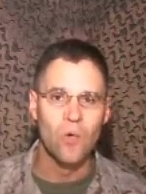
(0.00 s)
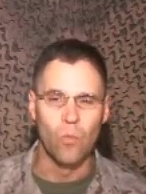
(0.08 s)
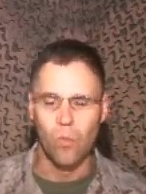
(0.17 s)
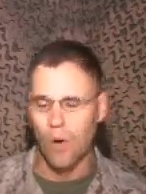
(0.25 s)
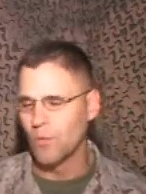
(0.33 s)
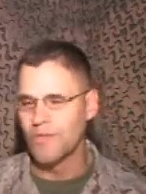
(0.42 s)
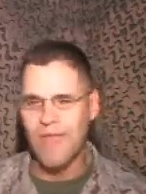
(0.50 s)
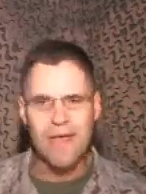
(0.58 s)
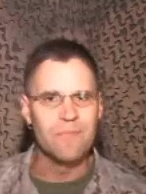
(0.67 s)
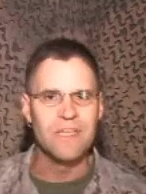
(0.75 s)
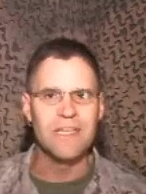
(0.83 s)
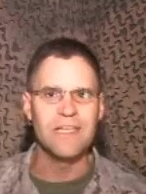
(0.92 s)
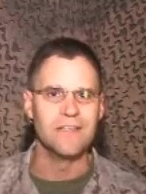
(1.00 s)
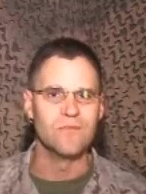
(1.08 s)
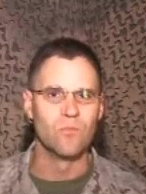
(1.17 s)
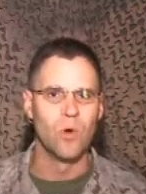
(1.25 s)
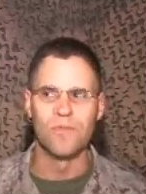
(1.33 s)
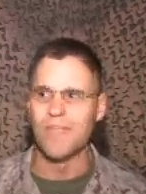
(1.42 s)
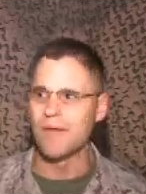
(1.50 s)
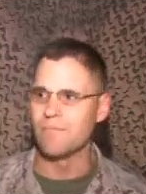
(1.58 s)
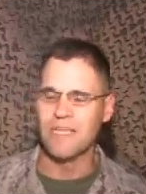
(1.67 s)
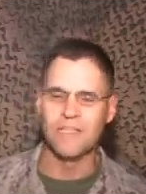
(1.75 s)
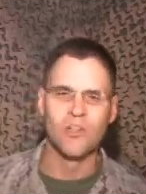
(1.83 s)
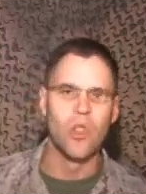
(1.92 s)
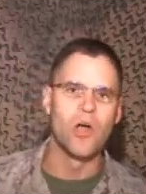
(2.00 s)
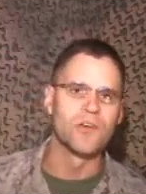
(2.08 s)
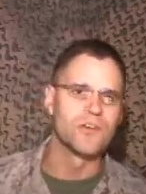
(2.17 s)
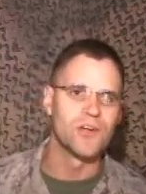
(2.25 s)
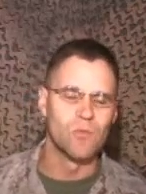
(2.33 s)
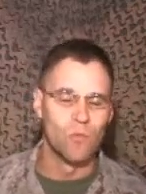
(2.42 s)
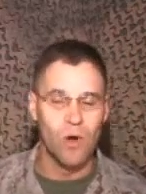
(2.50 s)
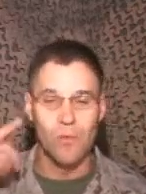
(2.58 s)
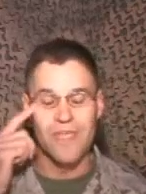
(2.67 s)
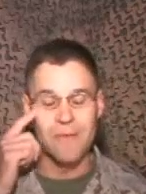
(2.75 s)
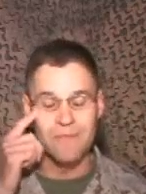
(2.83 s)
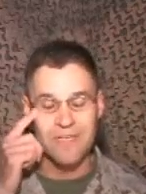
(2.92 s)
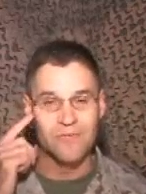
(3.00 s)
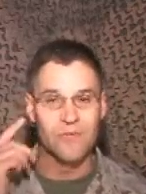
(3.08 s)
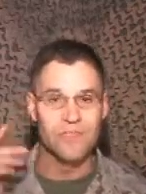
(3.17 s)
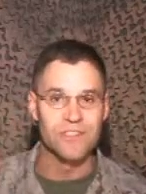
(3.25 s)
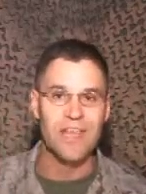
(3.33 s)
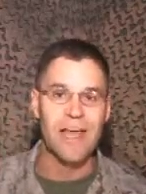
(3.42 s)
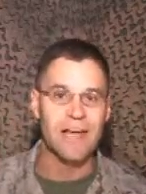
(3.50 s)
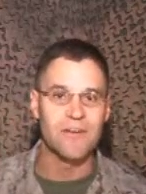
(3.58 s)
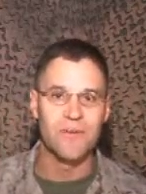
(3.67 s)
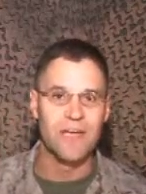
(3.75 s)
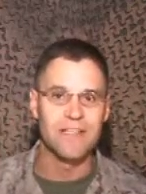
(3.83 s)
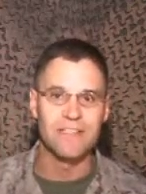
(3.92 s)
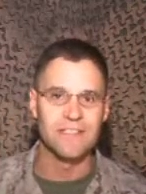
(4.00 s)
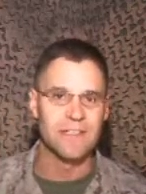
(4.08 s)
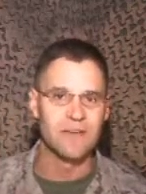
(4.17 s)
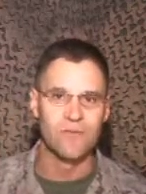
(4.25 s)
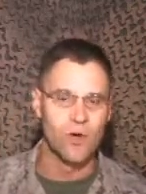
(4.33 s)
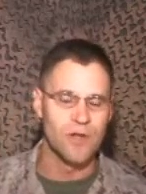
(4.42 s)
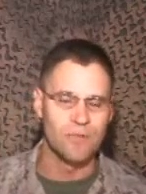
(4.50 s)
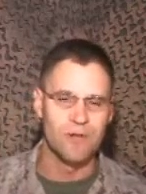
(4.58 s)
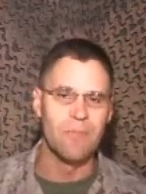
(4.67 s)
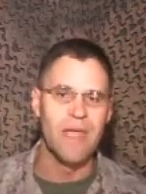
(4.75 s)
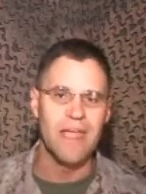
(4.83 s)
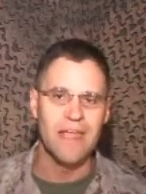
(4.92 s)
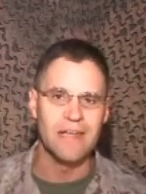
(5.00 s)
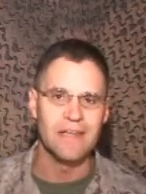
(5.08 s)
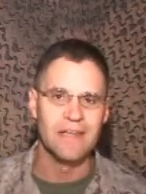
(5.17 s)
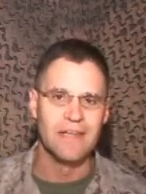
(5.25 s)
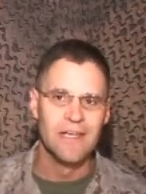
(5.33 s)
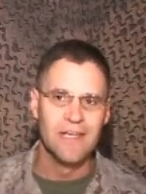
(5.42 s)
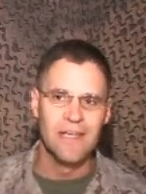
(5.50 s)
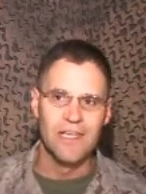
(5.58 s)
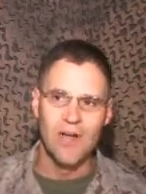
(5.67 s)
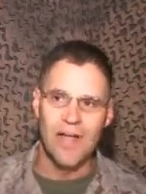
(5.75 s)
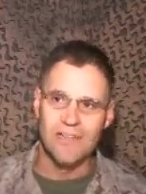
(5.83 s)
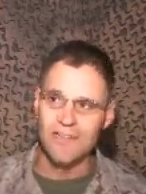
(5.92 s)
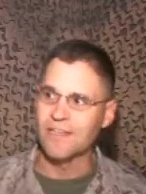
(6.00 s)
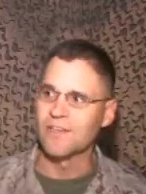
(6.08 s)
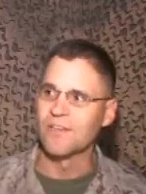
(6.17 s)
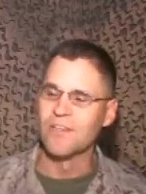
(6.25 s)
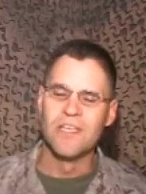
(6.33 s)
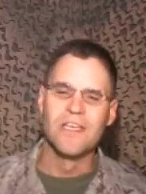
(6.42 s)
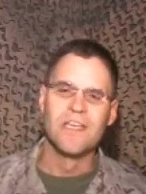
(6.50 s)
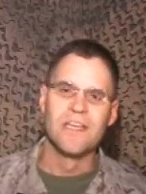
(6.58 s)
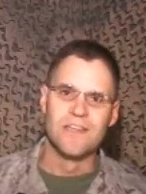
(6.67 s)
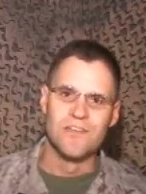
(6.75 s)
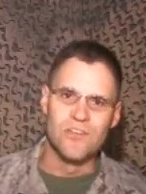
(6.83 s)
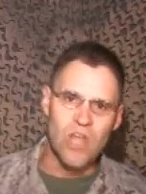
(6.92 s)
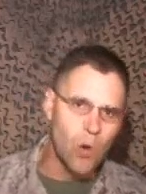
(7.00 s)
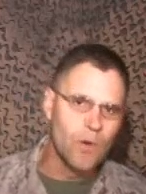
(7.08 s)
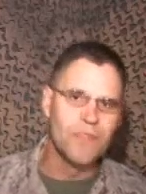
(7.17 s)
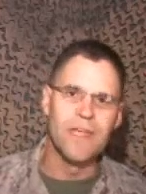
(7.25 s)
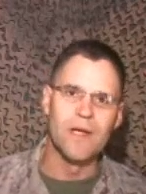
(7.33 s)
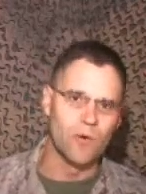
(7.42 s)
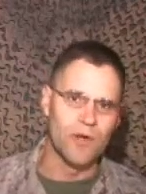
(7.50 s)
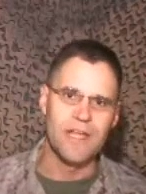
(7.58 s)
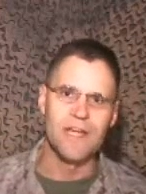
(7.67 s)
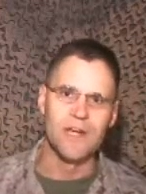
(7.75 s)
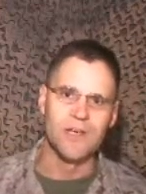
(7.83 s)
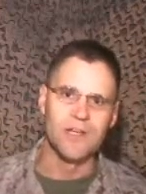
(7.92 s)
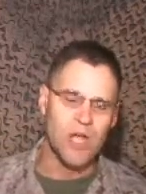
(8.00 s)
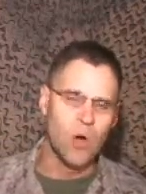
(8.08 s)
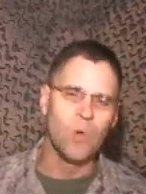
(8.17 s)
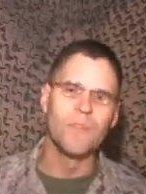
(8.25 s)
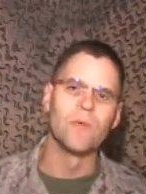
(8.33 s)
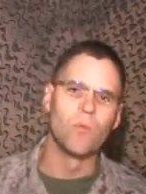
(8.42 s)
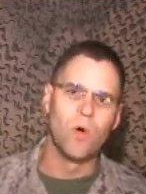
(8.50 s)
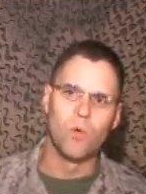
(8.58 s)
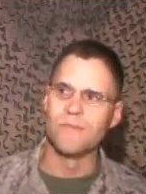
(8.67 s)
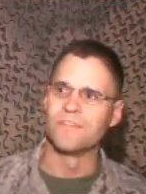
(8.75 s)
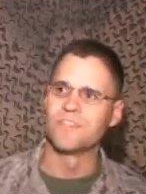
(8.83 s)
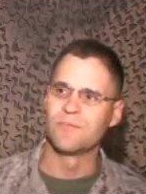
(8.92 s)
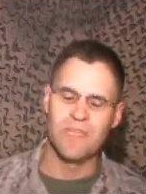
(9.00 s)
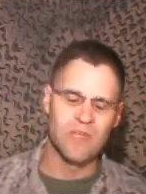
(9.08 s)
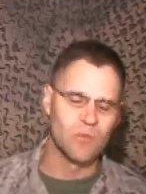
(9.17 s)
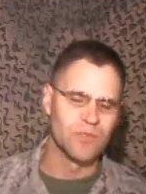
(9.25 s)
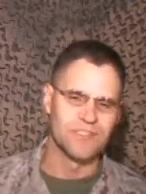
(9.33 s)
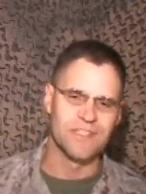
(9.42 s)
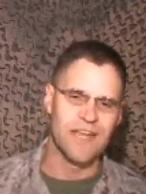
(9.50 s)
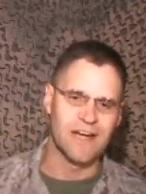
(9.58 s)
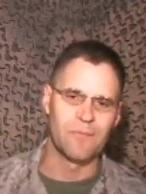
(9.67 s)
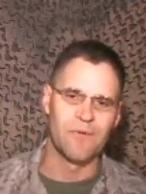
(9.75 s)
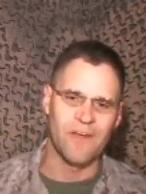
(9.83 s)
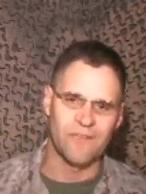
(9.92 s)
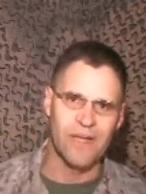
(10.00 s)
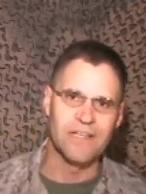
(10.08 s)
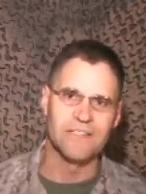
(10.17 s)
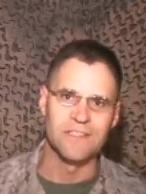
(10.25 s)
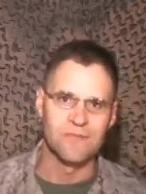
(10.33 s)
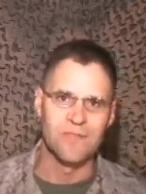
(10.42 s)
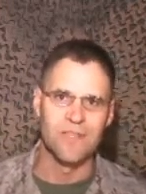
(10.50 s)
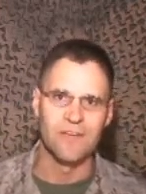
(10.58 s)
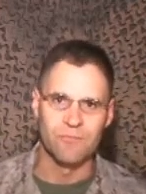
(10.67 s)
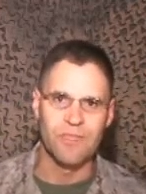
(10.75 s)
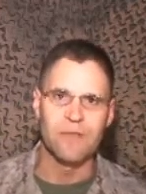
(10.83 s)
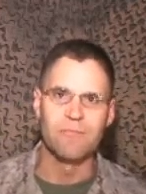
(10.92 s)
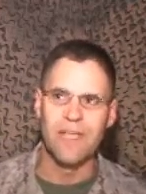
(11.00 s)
What would that mean? What would that mean long term? What would that mean for the sacrifices that have already been made? I think knowing that we're here, knowing that what we've spent, what the sacrifices that have been